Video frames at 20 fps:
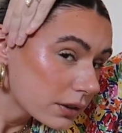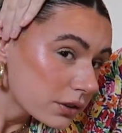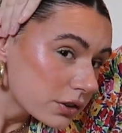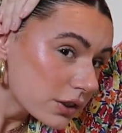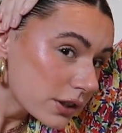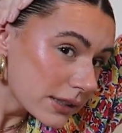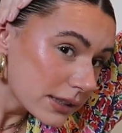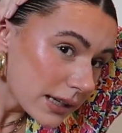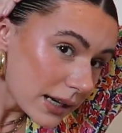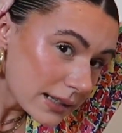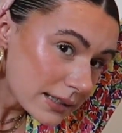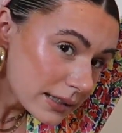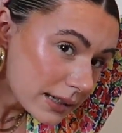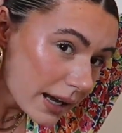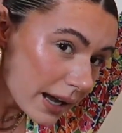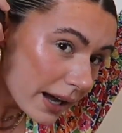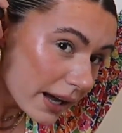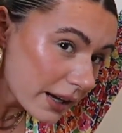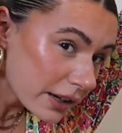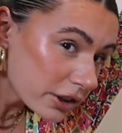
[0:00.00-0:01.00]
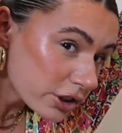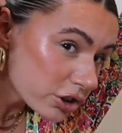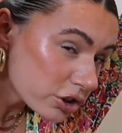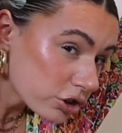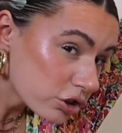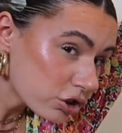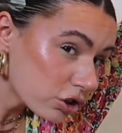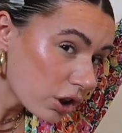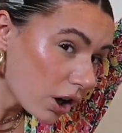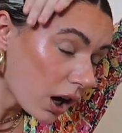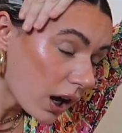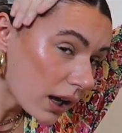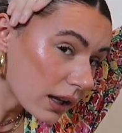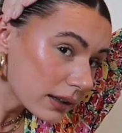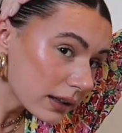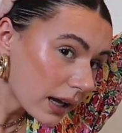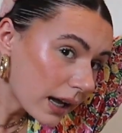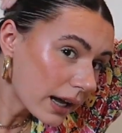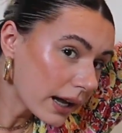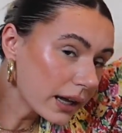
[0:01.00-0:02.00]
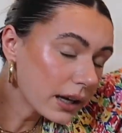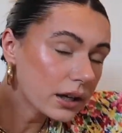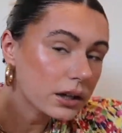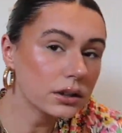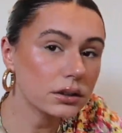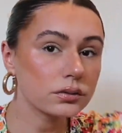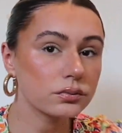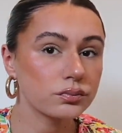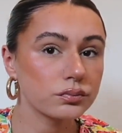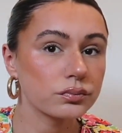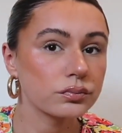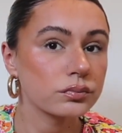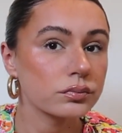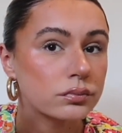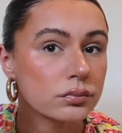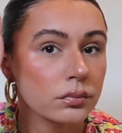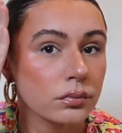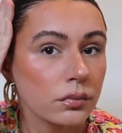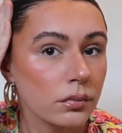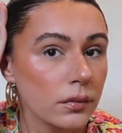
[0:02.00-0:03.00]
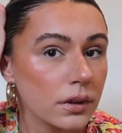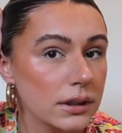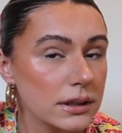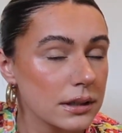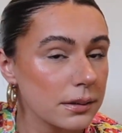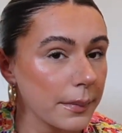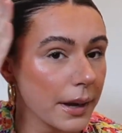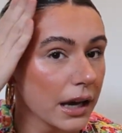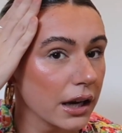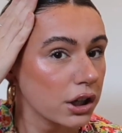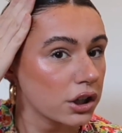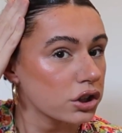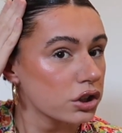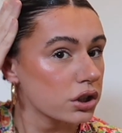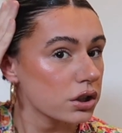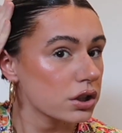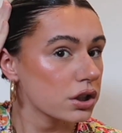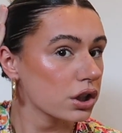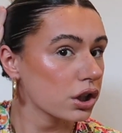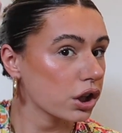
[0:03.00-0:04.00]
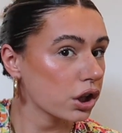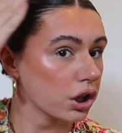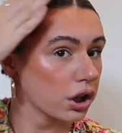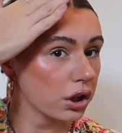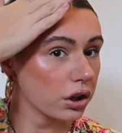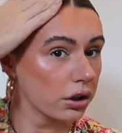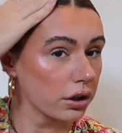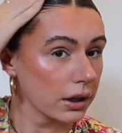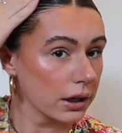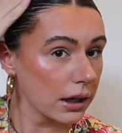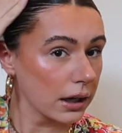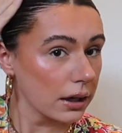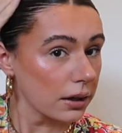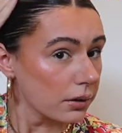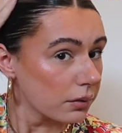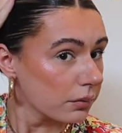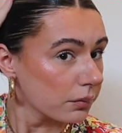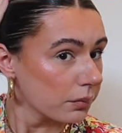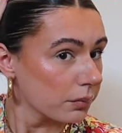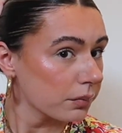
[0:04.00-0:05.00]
just as an extra, like, some extra security